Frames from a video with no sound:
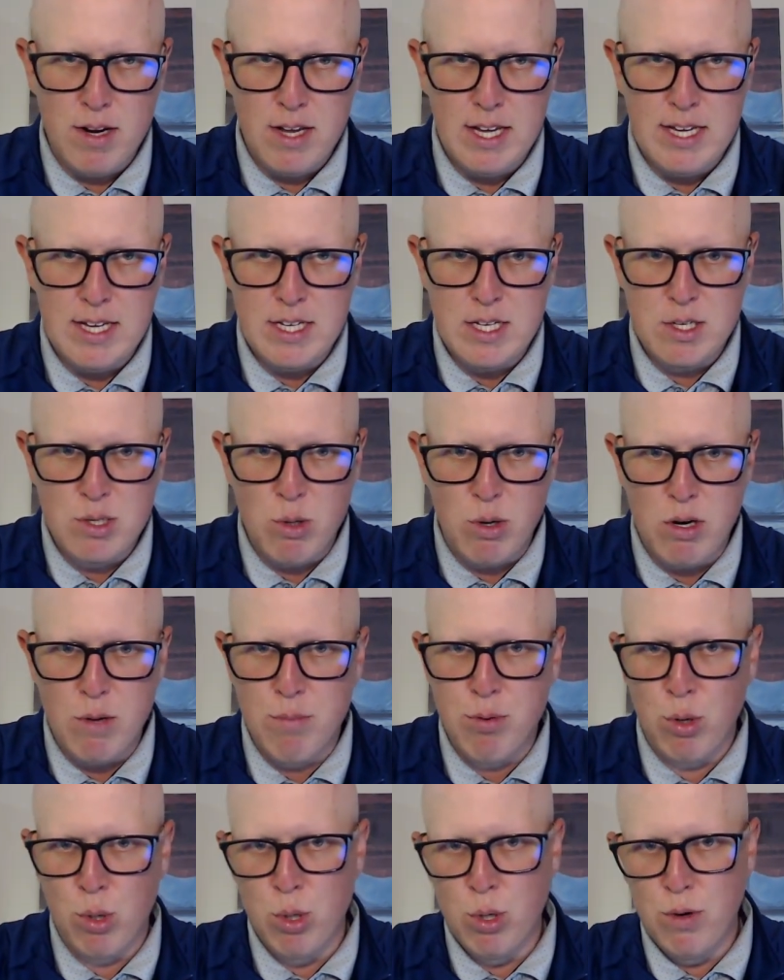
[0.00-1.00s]
is going to
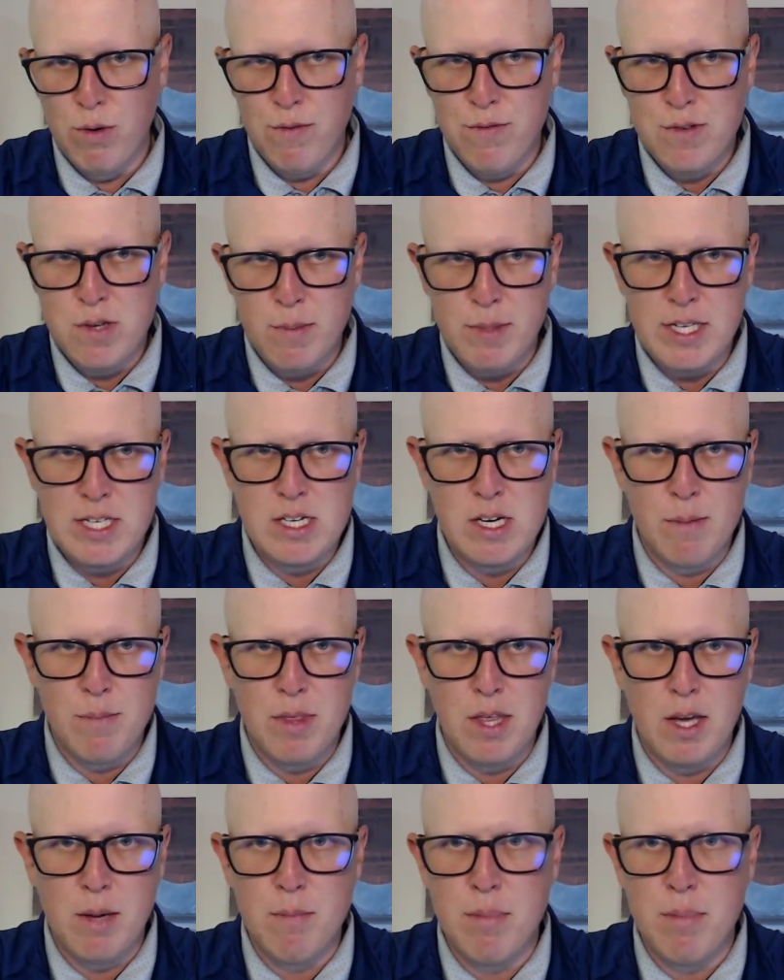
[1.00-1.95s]
prove to be something.